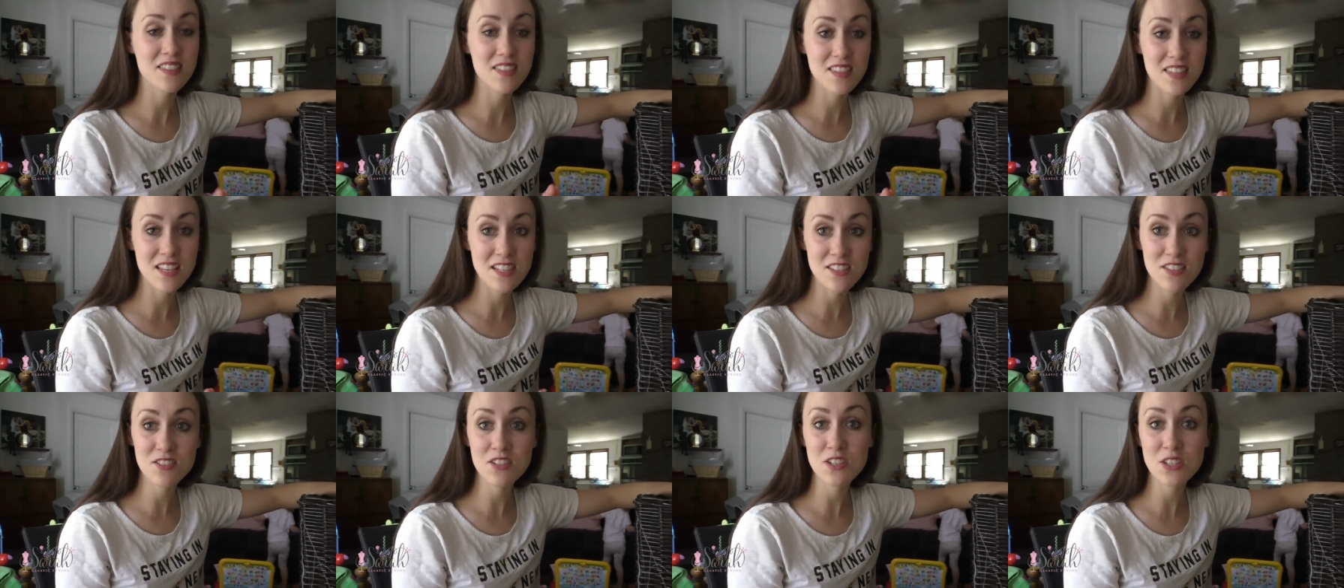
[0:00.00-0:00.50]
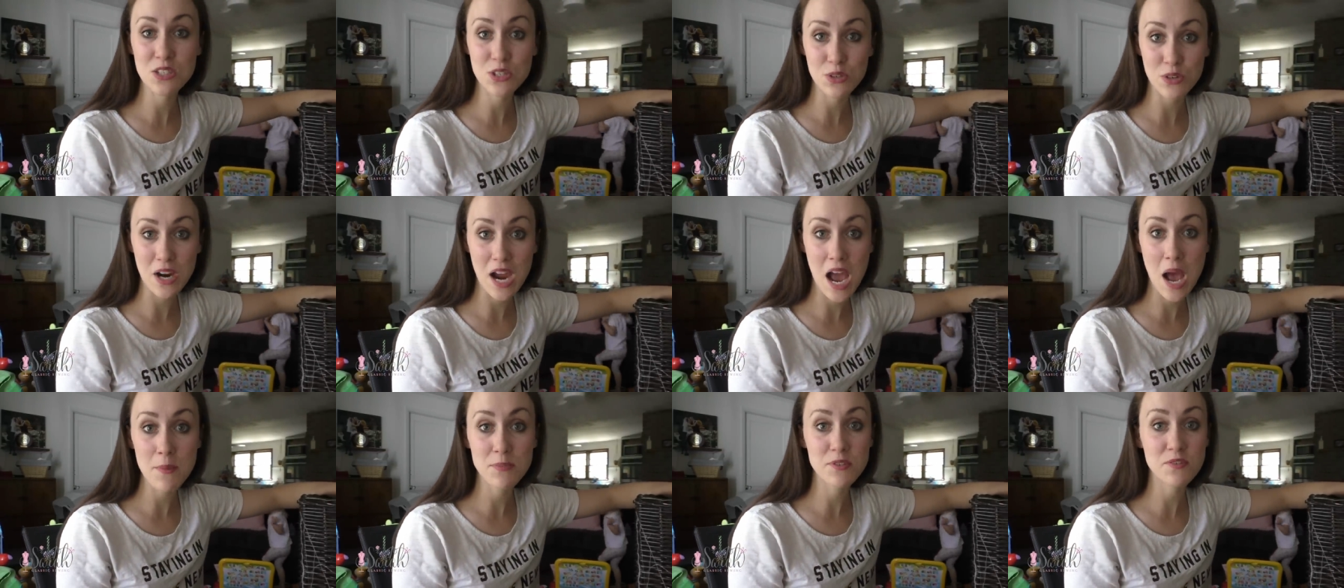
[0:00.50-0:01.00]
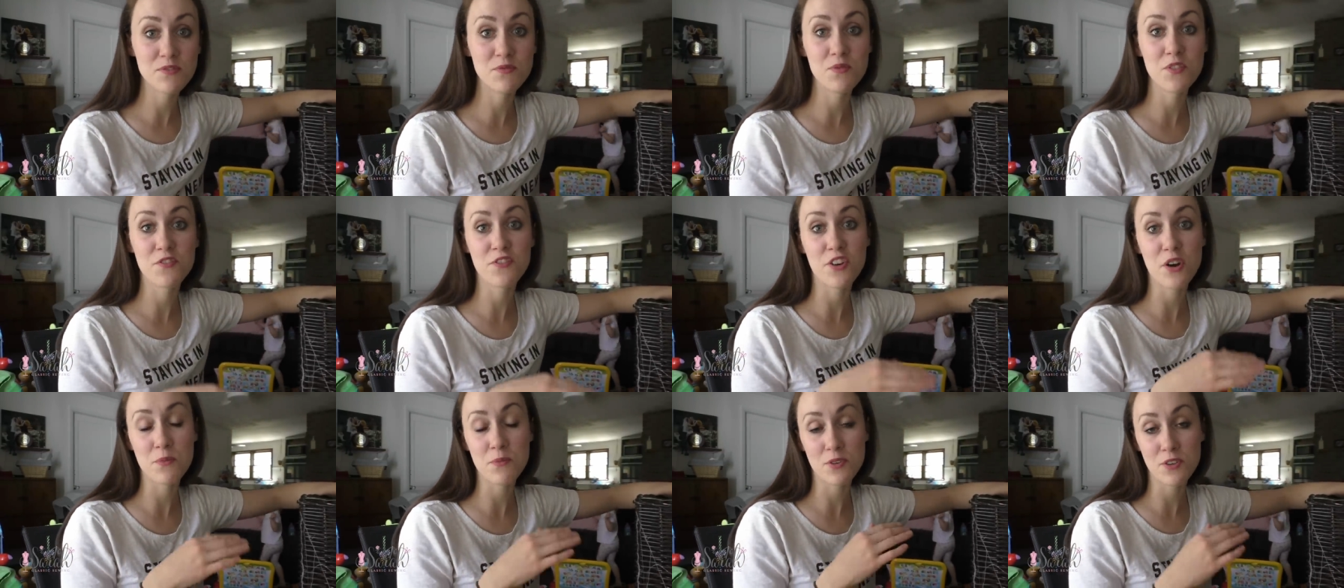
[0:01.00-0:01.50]
these are the scraps from
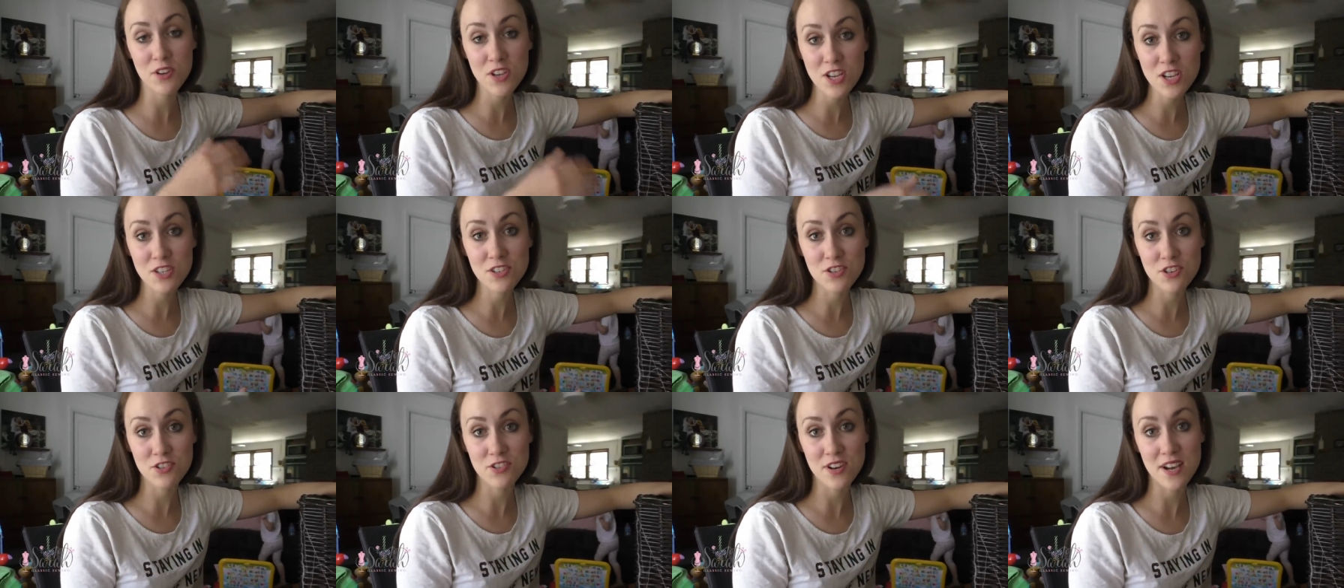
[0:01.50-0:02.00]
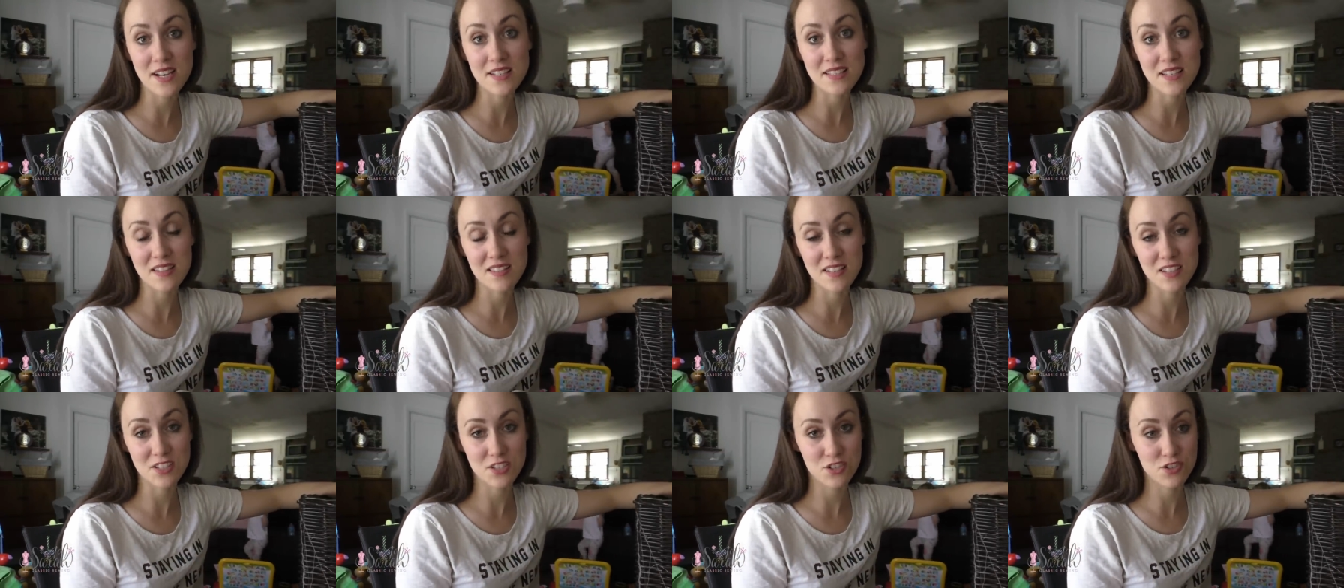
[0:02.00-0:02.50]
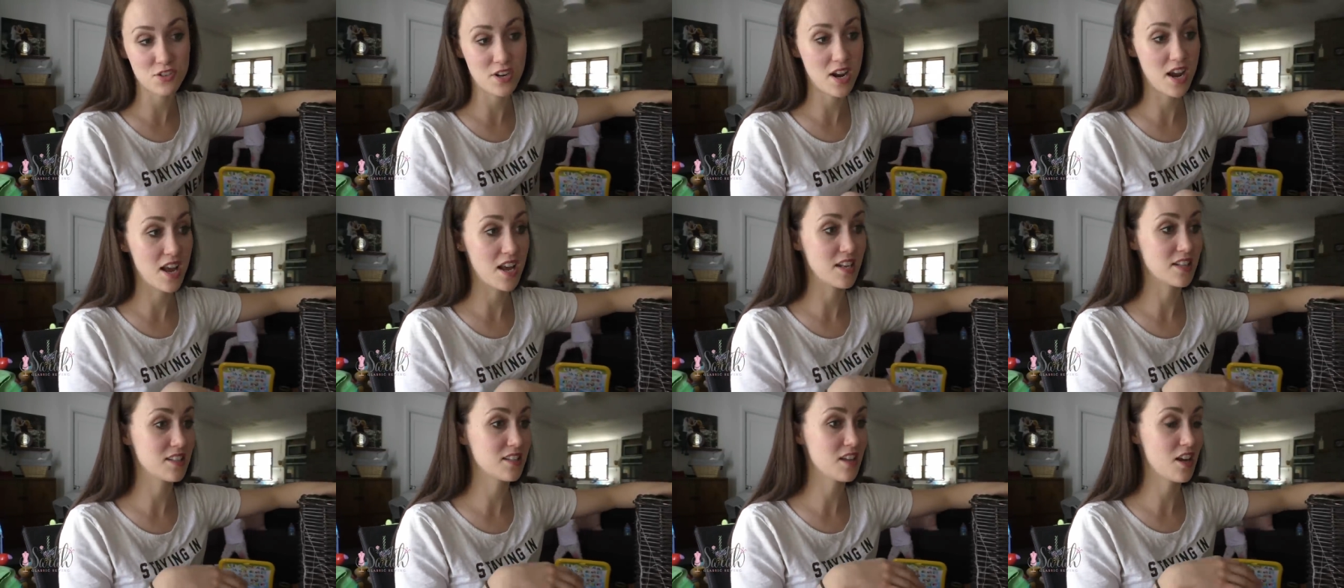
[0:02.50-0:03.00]
from your Easter dress in this
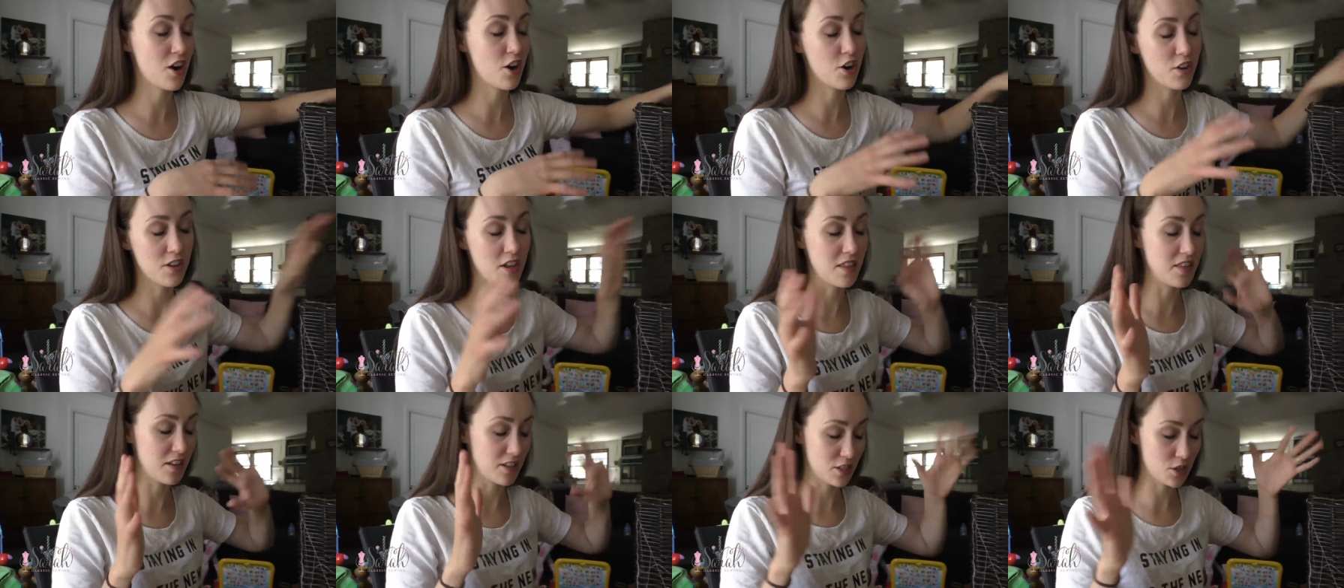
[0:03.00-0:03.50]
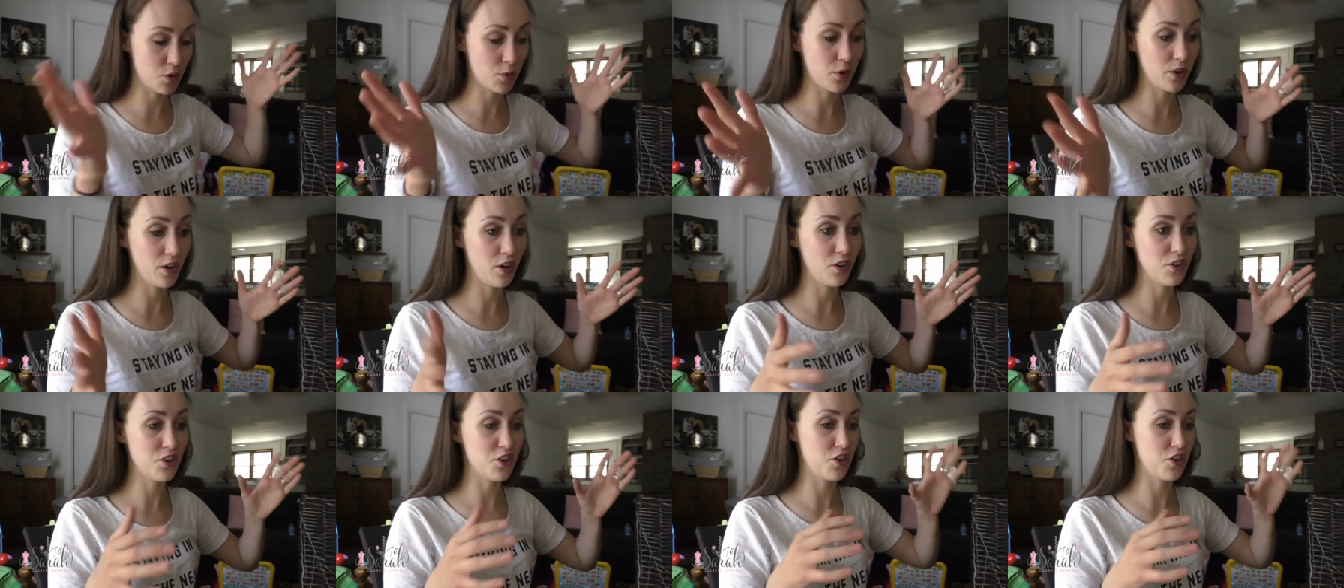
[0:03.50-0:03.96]
dress or in this quilt.